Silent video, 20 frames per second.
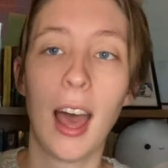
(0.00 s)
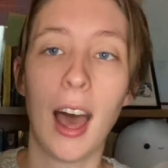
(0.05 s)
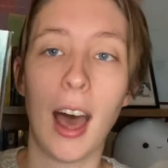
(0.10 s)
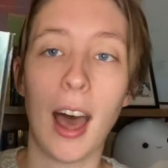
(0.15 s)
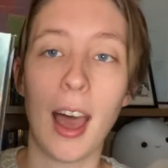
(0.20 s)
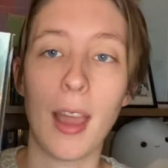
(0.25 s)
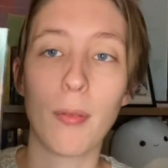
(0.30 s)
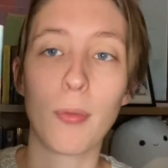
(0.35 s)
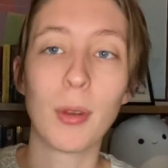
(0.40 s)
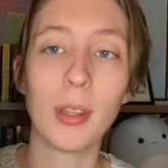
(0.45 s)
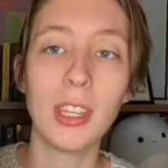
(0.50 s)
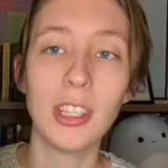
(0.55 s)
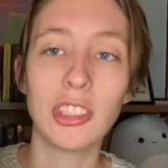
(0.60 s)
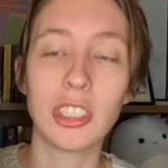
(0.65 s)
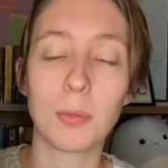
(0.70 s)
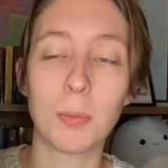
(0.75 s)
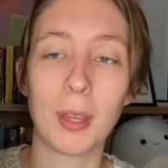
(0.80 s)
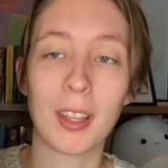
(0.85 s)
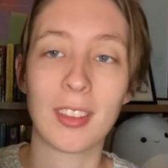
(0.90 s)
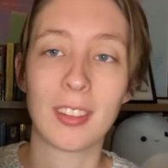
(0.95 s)
I really
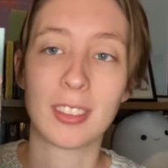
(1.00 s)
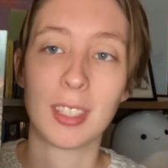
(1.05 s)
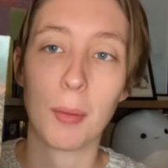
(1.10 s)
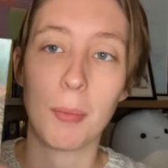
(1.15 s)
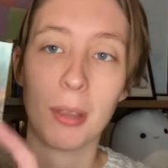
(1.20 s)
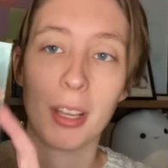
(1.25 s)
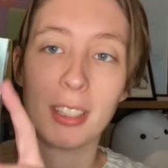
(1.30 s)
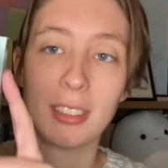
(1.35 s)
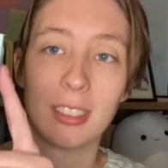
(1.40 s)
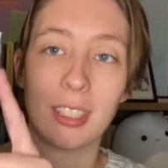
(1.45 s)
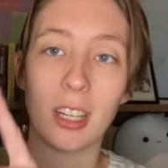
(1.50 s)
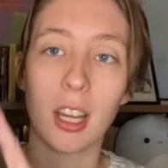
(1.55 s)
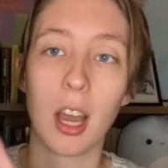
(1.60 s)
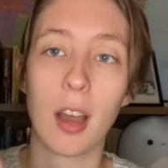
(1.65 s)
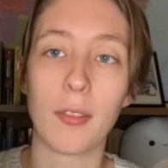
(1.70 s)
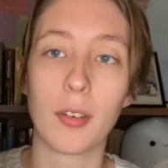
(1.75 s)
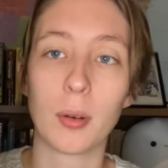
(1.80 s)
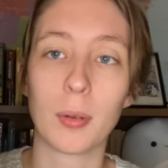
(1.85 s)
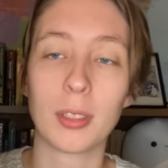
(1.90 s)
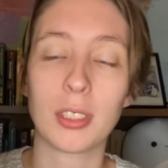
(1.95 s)
just picked this up because the
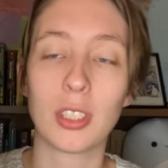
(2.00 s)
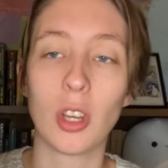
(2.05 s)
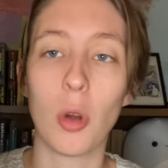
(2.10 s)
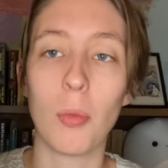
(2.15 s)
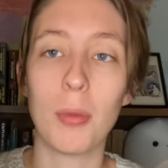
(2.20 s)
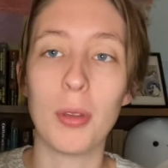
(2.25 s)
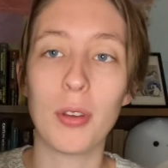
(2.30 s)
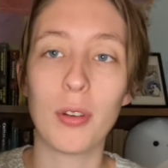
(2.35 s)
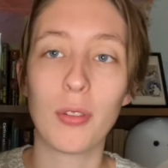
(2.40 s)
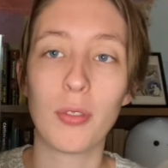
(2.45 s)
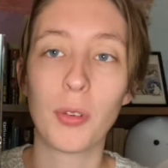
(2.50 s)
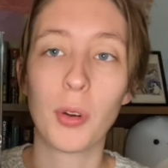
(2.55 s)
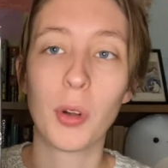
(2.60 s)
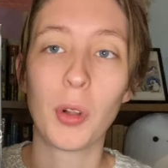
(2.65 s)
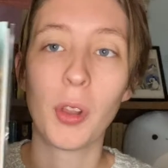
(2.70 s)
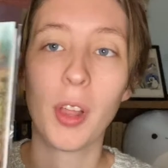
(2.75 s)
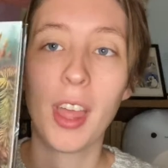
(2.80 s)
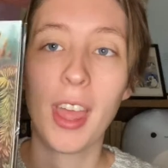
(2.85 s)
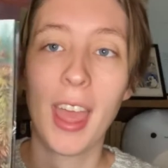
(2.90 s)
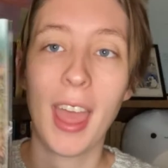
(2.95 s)
cover was so
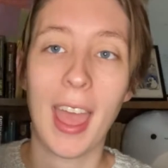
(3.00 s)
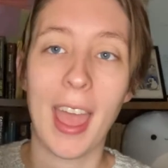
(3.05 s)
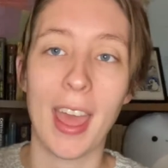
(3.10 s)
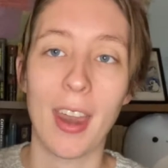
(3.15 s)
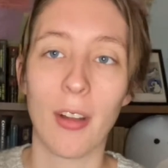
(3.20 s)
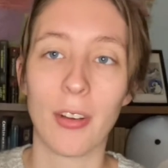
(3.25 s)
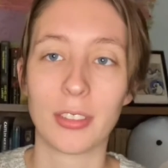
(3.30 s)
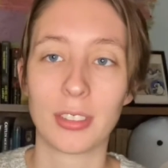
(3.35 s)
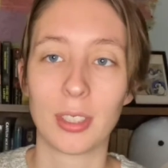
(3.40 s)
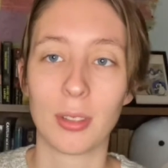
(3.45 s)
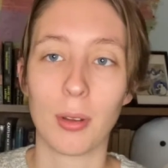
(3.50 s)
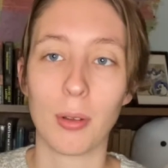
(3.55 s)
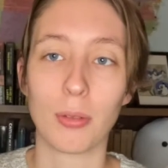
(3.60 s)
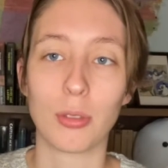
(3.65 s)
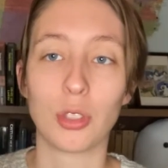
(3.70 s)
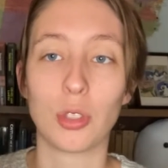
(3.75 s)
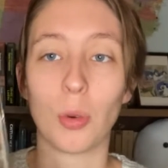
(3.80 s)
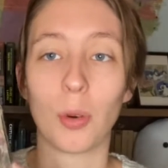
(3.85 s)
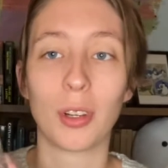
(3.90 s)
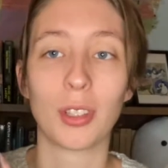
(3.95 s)
beautiful and also it was
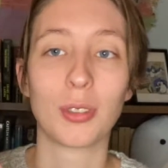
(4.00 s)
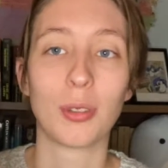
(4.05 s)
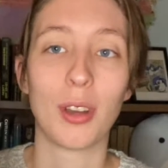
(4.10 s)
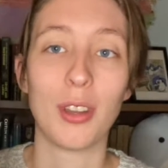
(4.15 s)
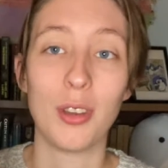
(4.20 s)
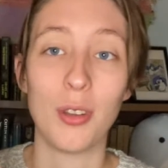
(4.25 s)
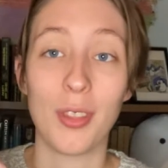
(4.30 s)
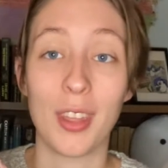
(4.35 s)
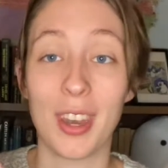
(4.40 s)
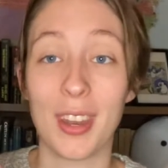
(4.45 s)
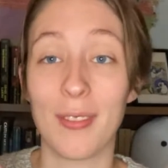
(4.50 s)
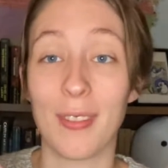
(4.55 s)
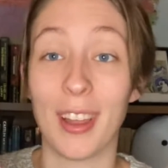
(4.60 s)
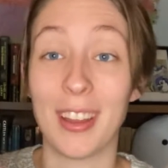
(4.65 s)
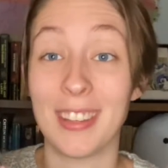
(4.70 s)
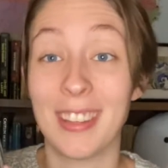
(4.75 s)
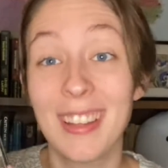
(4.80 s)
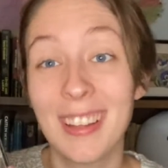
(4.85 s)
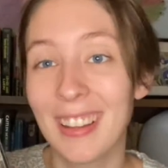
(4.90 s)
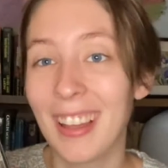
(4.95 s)
short, so I knew that if I
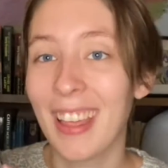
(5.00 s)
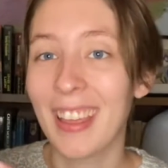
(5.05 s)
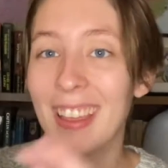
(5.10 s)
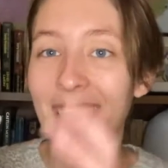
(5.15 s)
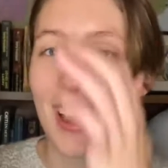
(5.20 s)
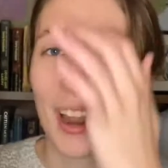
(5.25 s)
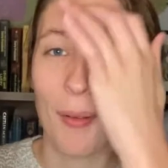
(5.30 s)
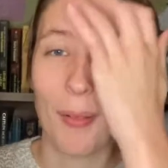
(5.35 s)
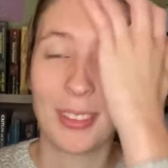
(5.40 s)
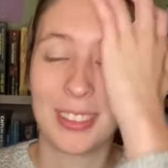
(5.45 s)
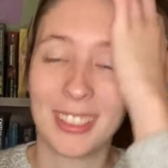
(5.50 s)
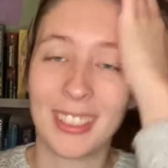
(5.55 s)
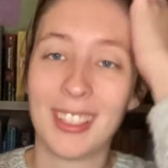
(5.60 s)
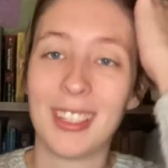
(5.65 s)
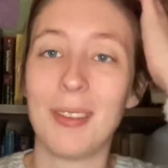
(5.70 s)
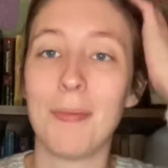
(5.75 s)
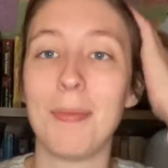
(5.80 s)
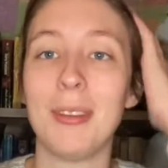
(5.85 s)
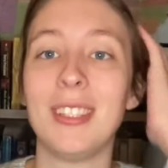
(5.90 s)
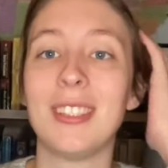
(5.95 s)
didn't like it, I wasn't
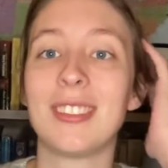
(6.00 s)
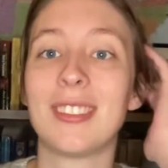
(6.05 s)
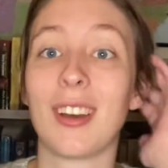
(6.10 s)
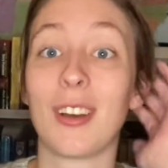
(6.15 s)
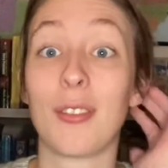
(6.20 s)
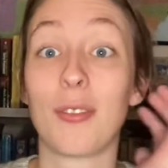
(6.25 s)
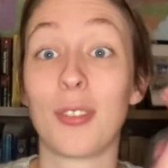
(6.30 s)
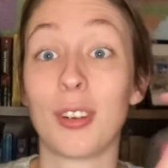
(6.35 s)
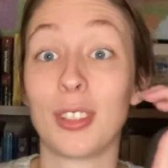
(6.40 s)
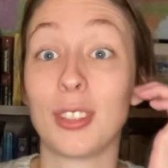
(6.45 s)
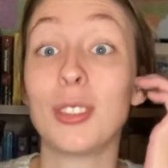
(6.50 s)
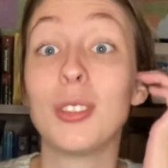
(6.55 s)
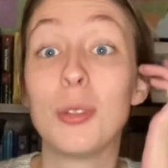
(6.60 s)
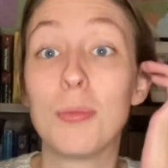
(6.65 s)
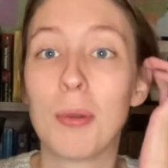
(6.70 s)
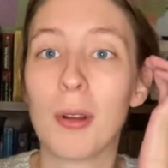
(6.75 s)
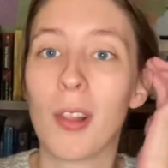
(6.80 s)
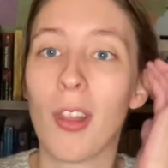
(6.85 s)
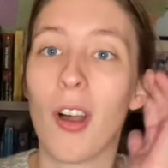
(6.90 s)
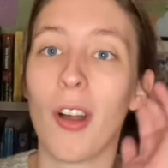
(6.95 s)
going to be stuck for a
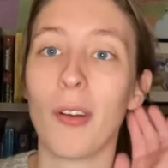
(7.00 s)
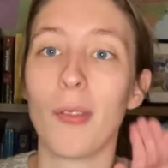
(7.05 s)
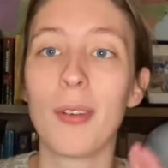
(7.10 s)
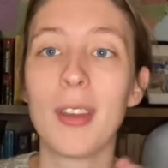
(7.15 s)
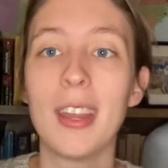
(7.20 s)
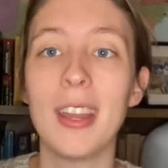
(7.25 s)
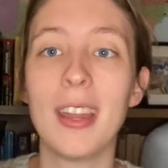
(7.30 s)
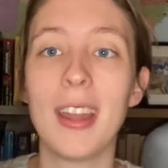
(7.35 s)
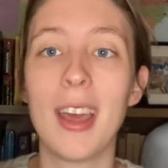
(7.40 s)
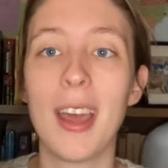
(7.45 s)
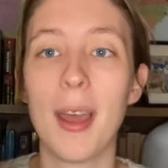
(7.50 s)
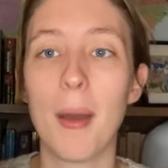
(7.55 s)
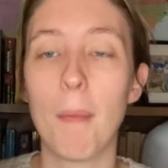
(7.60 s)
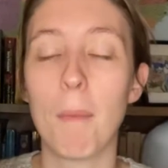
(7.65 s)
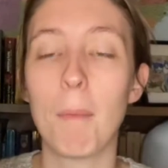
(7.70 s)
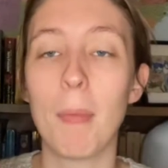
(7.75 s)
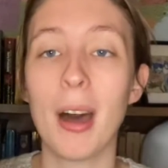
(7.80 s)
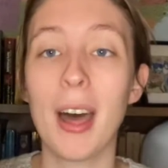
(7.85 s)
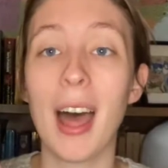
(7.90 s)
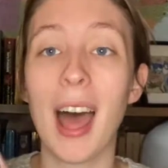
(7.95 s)
super long read,
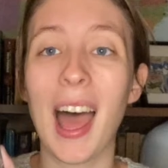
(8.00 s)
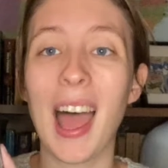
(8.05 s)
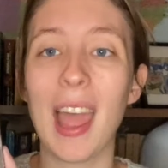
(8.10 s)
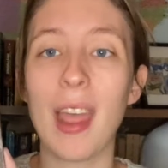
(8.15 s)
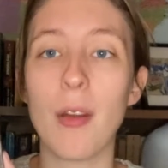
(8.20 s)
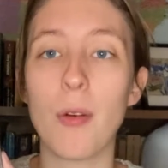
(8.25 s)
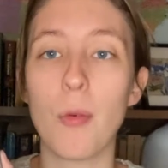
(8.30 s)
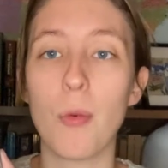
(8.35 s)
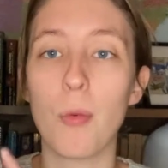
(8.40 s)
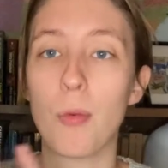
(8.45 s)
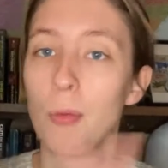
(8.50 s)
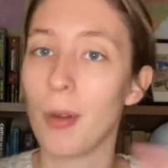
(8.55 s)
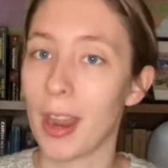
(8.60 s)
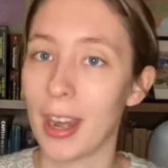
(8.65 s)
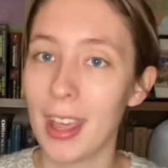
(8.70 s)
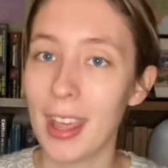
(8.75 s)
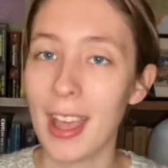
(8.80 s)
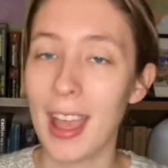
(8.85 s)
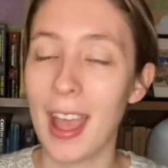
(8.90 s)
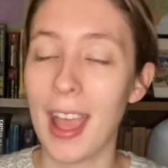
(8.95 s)
but I read
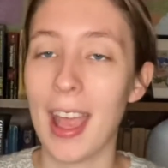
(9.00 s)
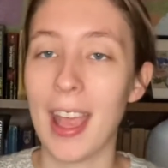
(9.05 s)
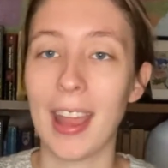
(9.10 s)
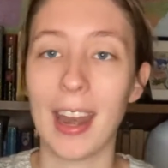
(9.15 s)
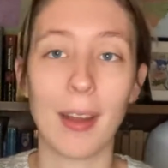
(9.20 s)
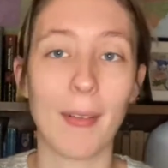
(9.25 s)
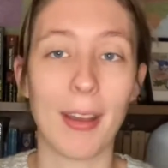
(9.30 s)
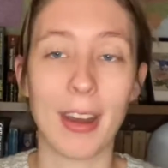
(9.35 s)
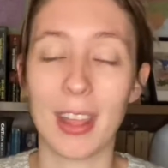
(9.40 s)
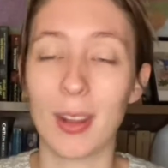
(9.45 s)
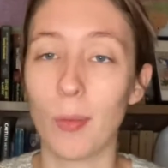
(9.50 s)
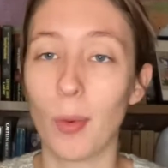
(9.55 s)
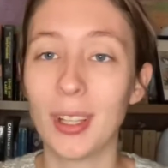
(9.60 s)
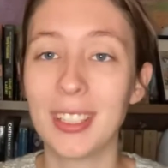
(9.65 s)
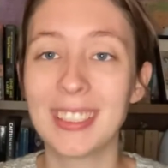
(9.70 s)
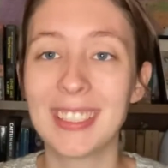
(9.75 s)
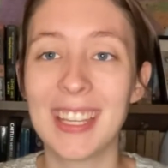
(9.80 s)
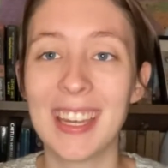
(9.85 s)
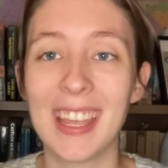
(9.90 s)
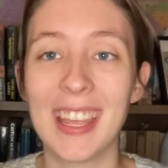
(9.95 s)
it and I read it in one
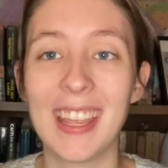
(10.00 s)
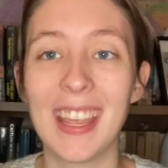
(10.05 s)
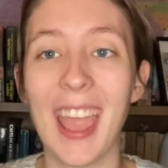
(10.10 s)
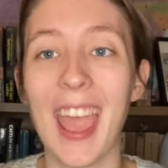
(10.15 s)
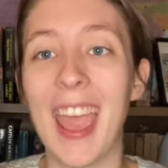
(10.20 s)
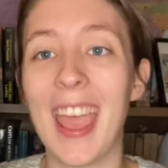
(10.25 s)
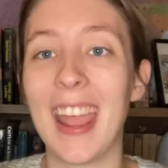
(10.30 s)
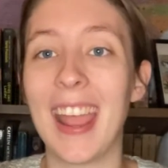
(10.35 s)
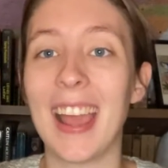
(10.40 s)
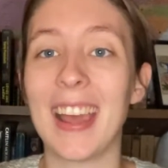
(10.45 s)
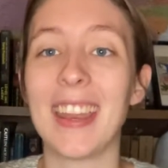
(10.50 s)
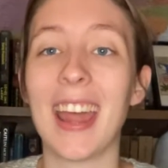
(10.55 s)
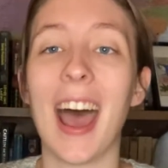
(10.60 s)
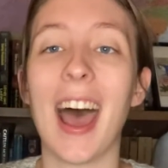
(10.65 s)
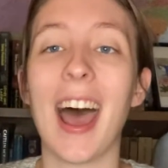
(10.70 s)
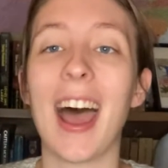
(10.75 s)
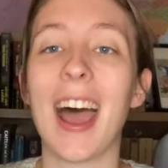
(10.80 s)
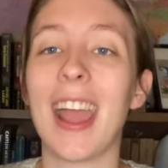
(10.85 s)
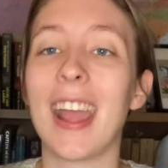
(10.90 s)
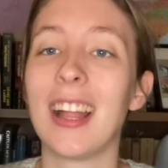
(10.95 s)
sitting and
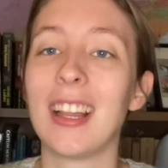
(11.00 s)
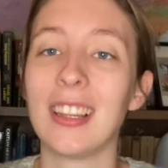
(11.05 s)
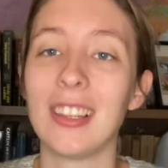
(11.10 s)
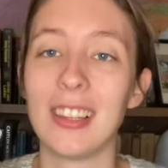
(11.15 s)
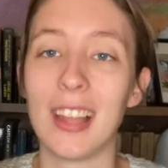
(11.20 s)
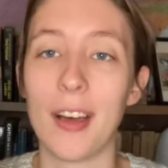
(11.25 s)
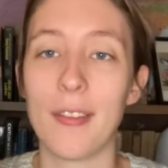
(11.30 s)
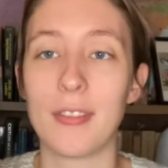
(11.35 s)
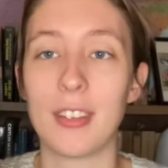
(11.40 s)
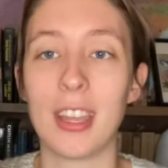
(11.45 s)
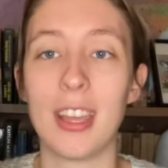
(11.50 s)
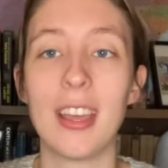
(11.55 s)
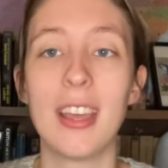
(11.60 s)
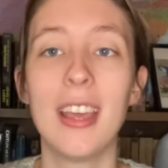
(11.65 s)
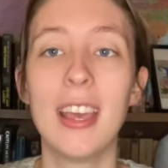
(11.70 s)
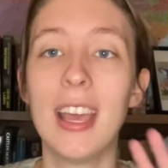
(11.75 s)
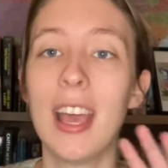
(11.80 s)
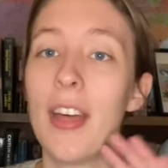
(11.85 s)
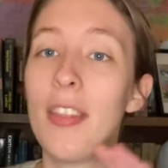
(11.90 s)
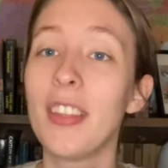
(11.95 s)
I loved it.
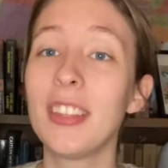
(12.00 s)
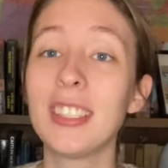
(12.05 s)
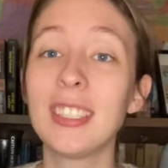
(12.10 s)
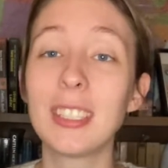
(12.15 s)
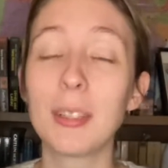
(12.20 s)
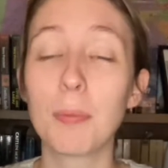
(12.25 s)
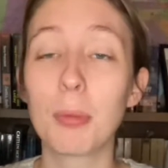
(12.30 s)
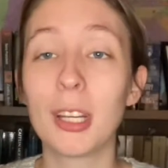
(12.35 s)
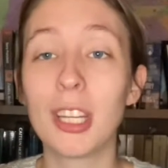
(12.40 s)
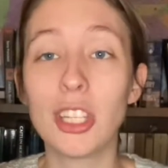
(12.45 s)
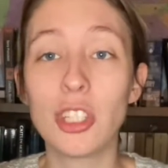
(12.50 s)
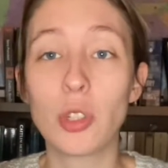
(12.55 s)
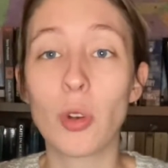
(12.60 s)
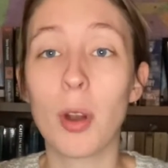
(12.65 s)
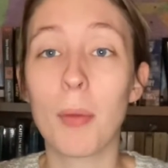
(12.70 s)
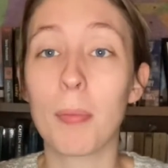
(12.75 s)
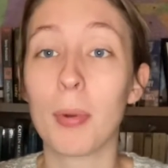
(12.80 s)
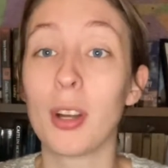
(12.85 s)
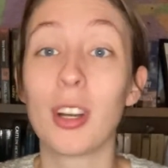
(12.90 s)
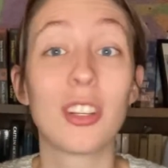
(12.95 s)
This is a pretty
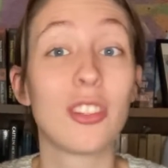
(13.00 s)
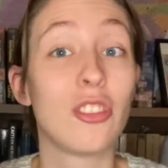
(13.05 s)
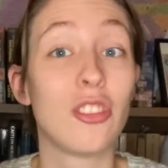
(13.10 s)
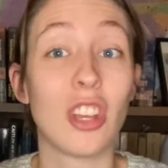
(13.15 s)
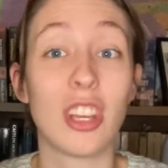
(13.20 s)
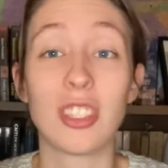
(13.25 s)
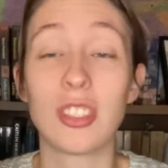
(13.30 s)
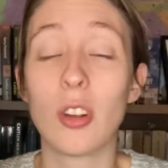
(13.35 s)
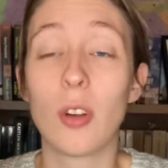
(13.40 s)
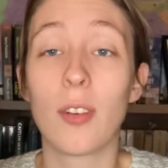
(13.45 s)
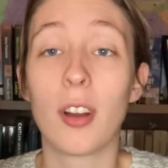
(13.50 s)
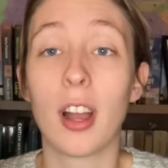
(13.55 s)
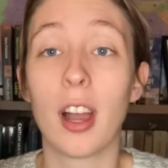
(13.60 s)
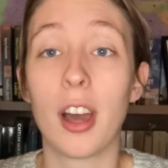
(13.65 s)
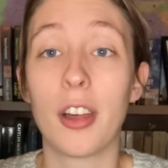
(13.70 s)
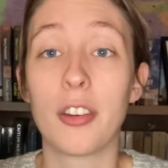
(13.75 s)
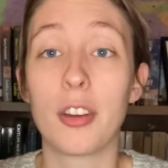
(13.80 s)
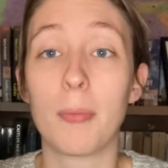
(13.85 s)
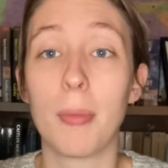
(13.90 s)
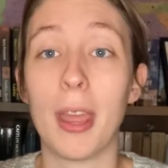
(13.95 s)
short book, just over
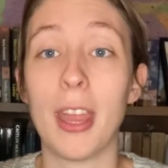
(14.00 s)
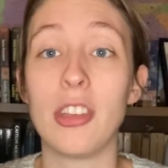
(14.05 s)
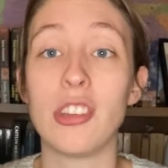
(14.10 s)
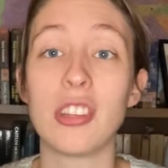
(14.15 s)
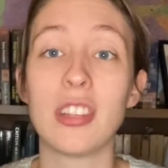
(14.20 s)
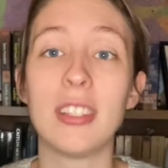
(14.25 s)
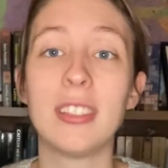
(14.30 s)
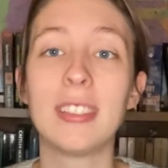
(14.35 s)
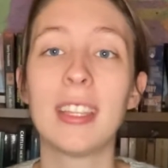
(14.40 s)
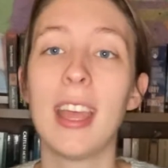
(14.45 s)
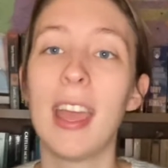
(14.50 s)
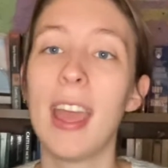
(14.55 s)
100 pages,